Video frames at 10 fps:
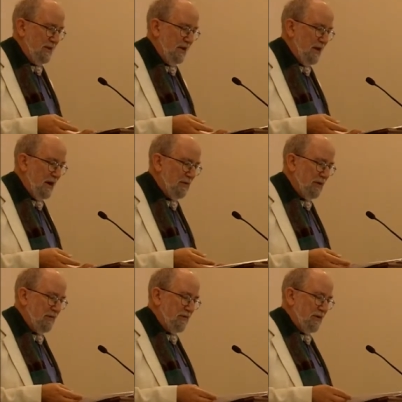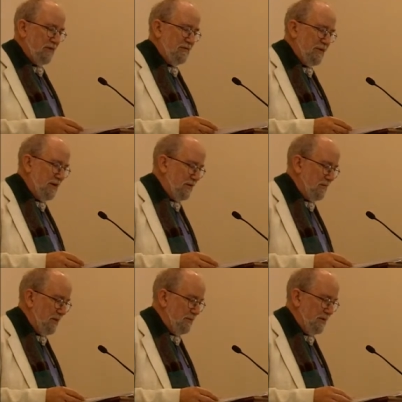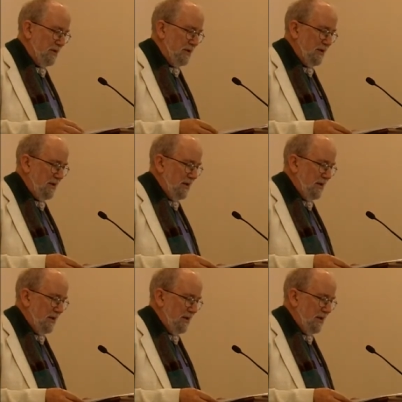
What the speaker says: and however unfair it may be,